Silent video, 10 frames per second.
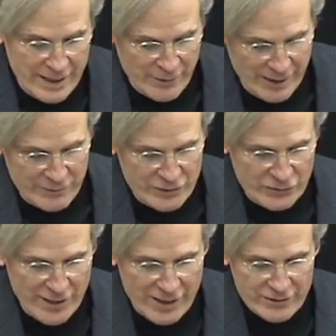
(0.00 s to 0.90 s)
Abraham and
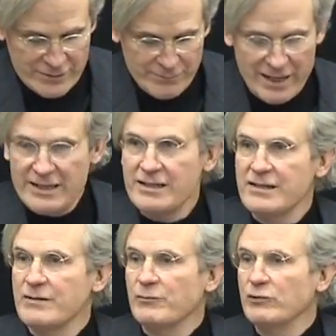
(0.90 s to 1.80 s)
Straus,
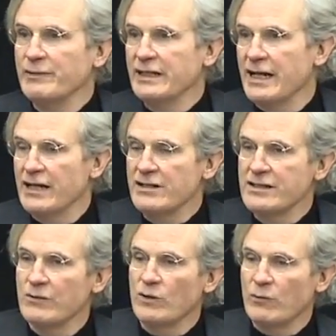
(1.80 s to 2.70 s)
Macy's and
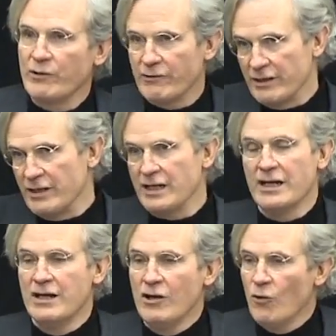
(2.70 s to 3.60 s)
Bloomingdale's, and when we were in
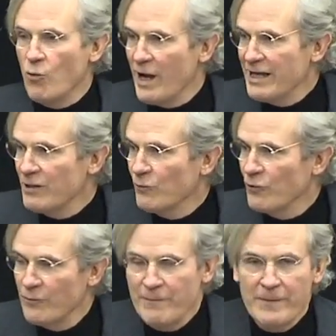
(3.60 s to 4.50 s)
the waiting
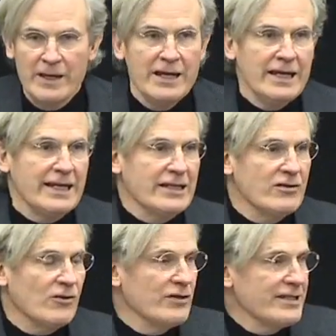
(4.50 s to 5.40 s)
room, he
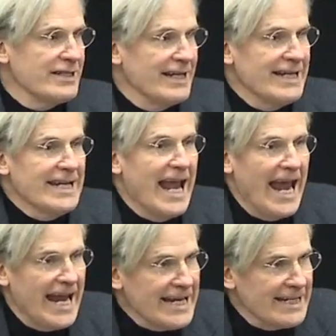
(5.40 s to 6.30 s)
told us that he
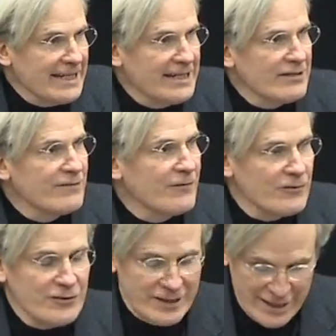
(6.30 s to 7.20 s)
hated his
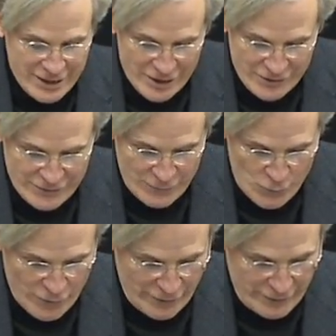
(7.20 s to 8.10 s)
first 10 years of
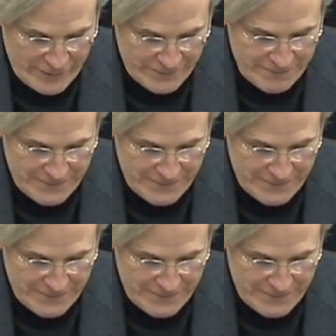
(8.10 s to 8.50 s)
work.